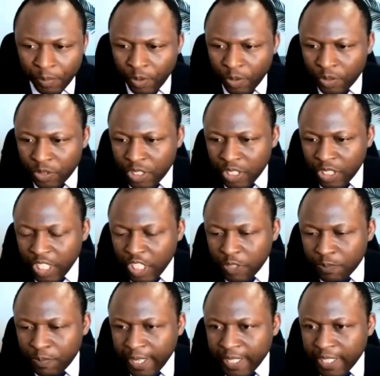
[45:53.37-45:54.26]
Still
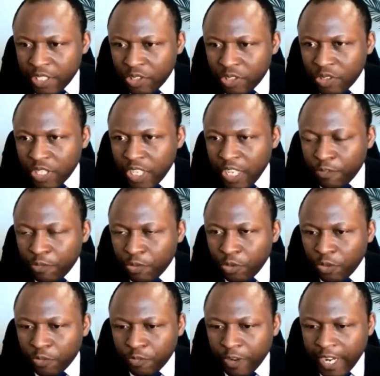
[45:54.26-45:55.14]
expecting to see if we
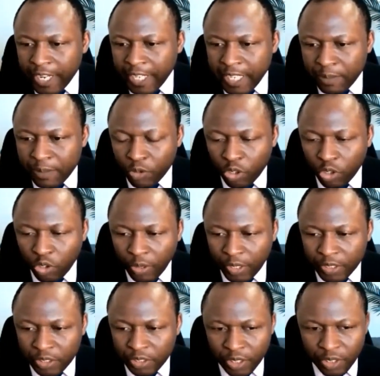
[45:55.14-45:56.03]
would find any more
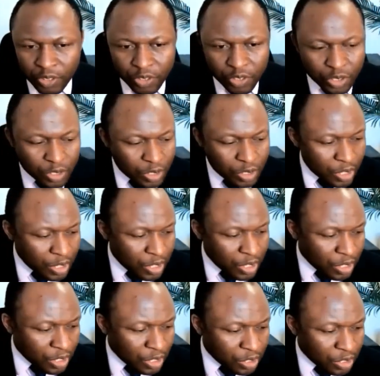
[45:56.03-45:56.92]
questions,
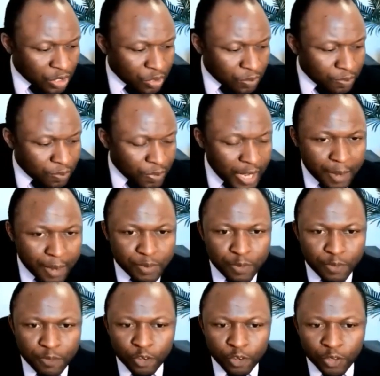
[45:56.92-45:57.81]
perhaps
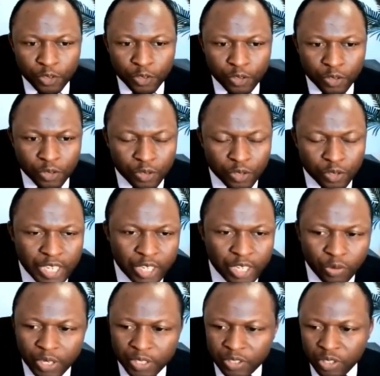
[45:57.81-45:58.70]
before any
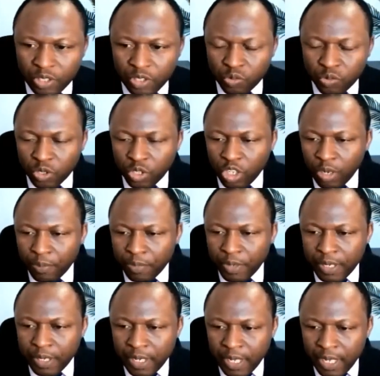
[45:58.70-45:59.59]
questions would come
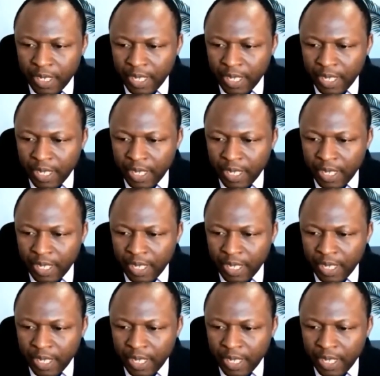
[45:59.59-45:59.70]
in.